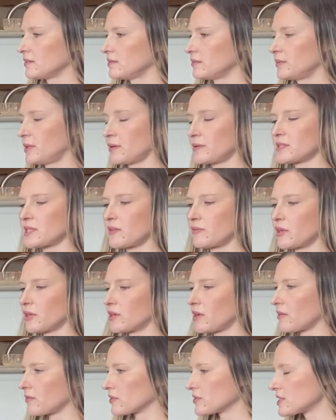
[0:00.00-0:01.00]
we always have
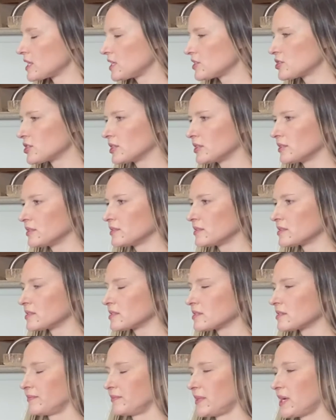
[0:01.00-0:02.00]
good
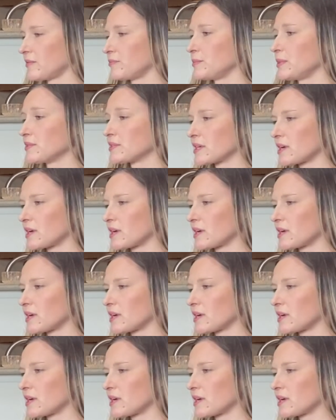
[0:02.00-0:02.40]
conversations. We have music